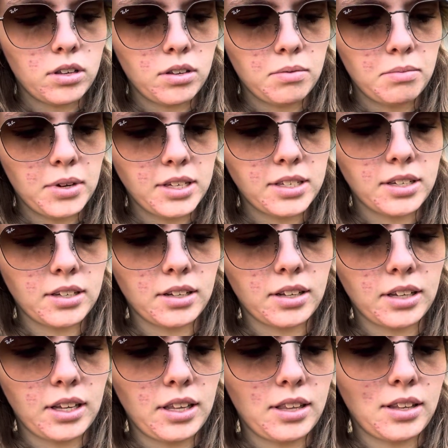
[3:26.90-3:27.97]

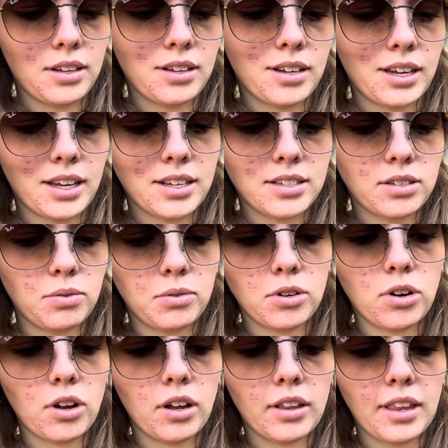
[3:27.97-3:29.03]
basically I guess you would
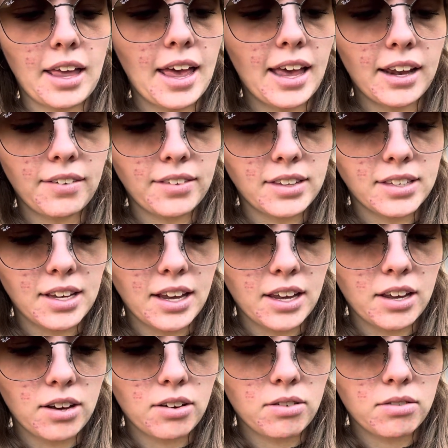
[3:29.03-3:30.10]
call it the head of the
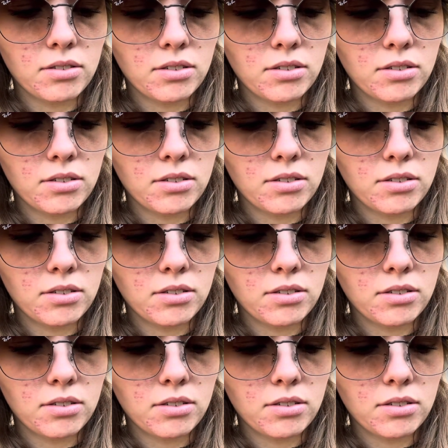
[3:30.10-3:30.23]
Senko.